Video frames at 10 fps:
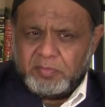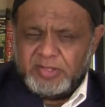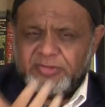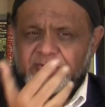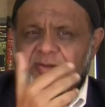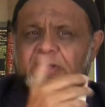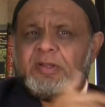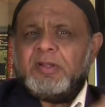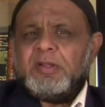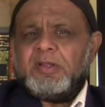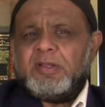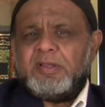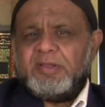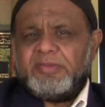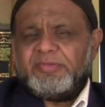mother
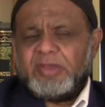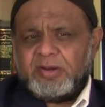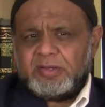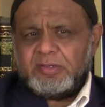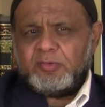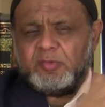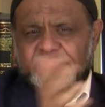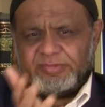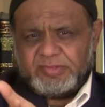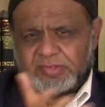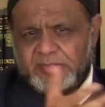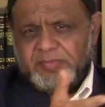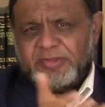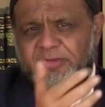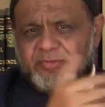Sarah, who was the
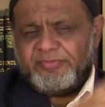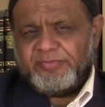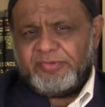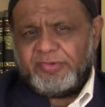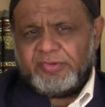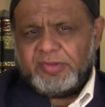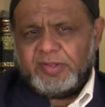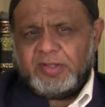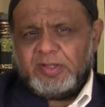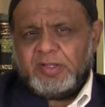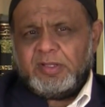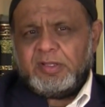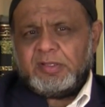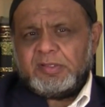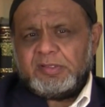mother of
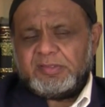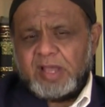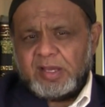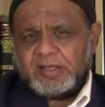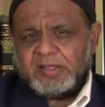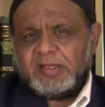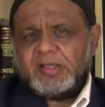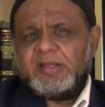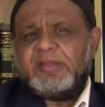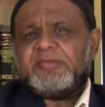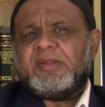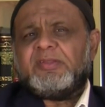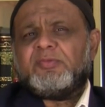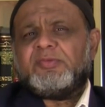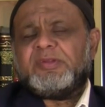Ishaq alayhi
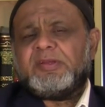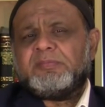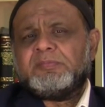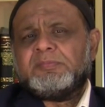salatu wasalam.